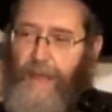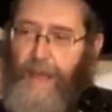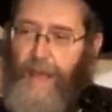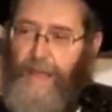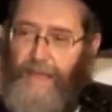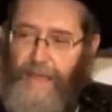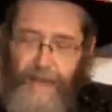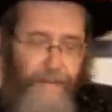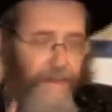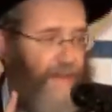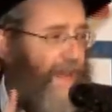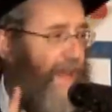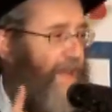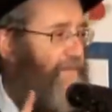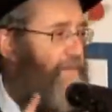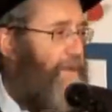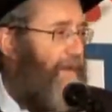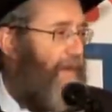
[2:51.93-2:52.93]
And the Rebbe
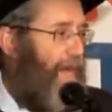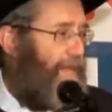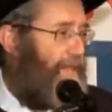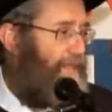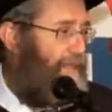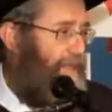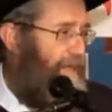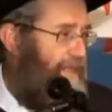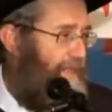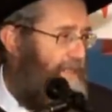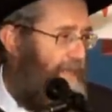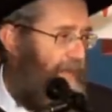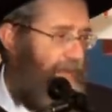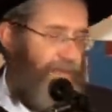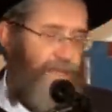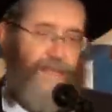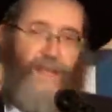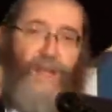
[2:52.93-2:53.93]
gave him an answer, and he
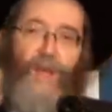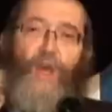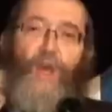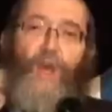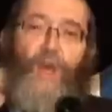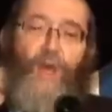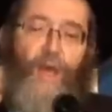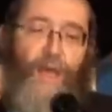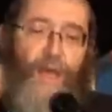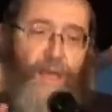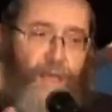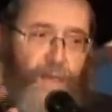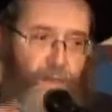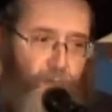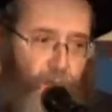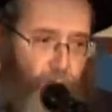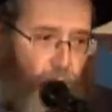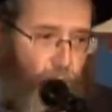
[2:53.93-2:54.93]
said,
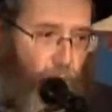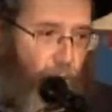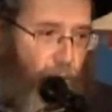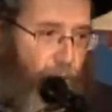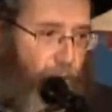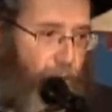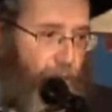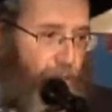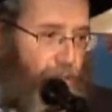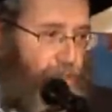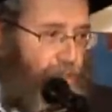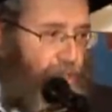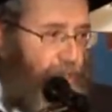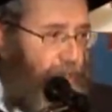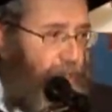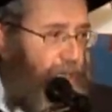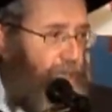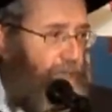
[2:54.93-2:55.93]
"You are a
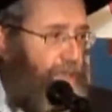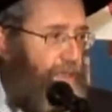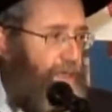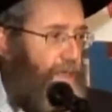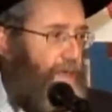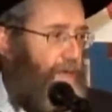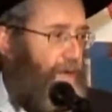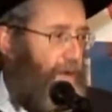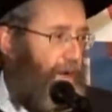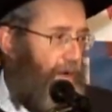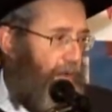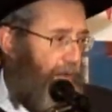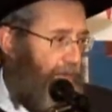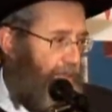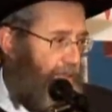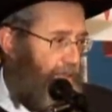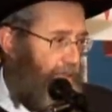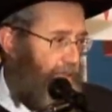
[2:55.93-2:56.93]
Shliches in Crown
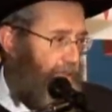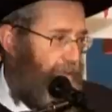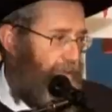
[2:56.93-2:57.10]
Heights."